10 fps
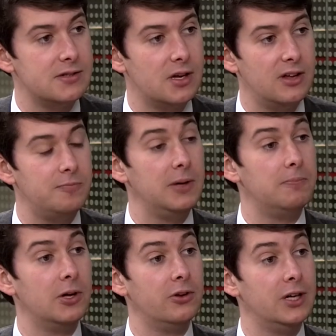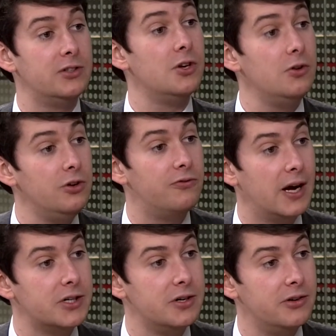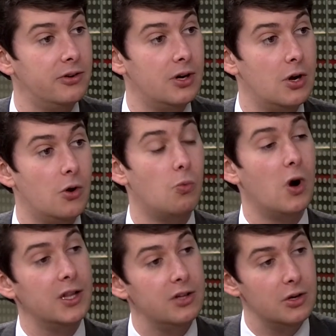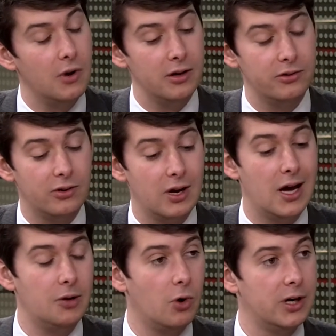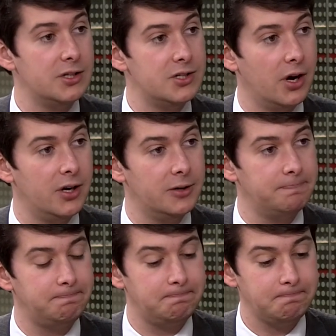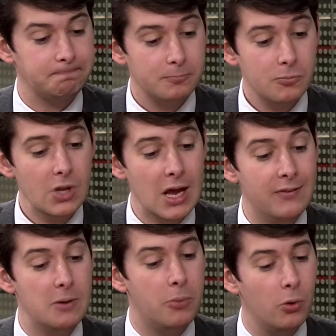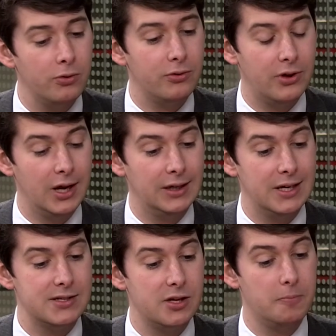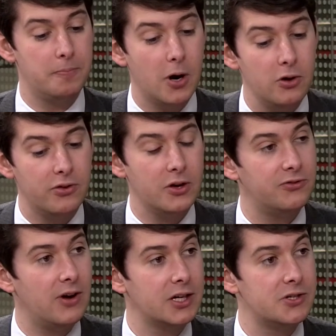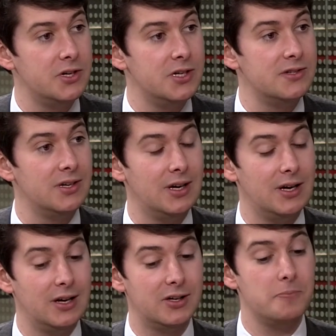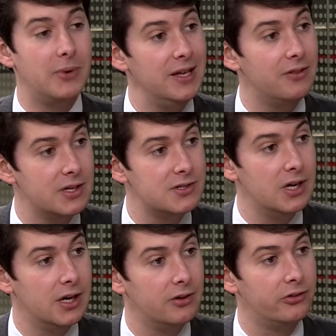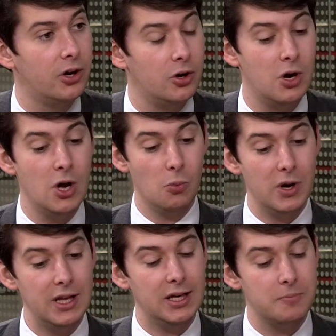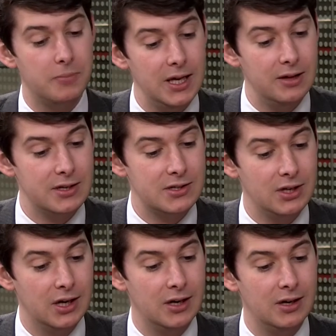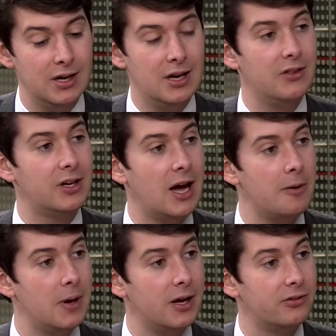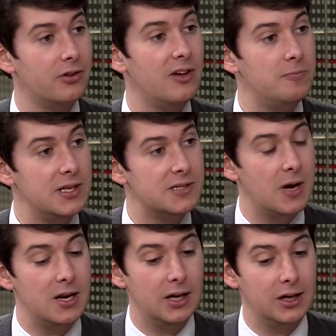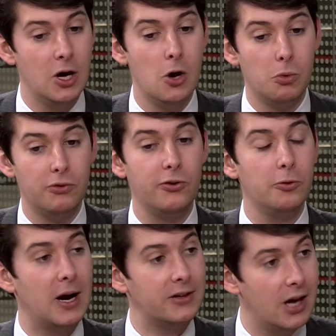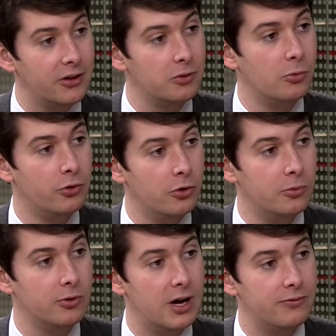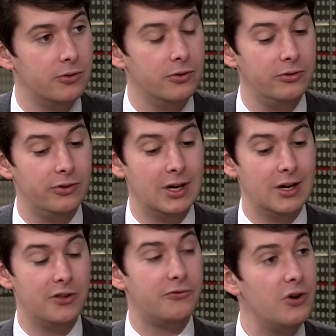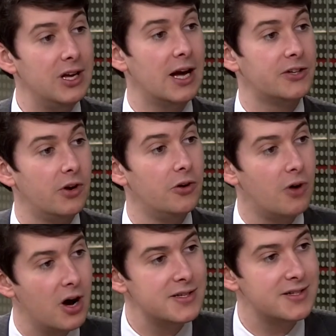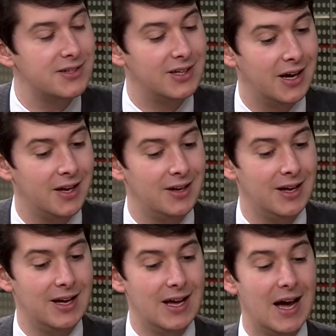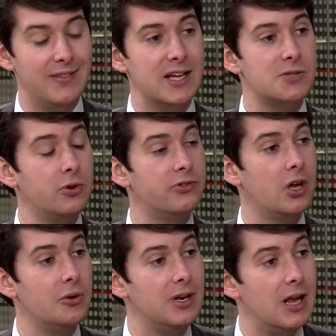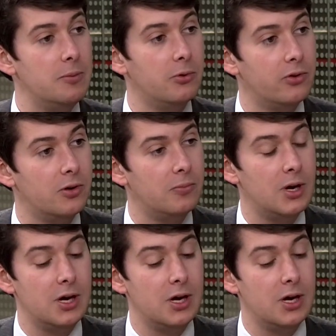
So they've been building two new factories, one in the U S and one in China. And the important thing is that both those factories complete this year. So when they complete this year, the capex that they've been spending will fall back down to more normal levels, the free cash flow rises again, and that's what's going to enable them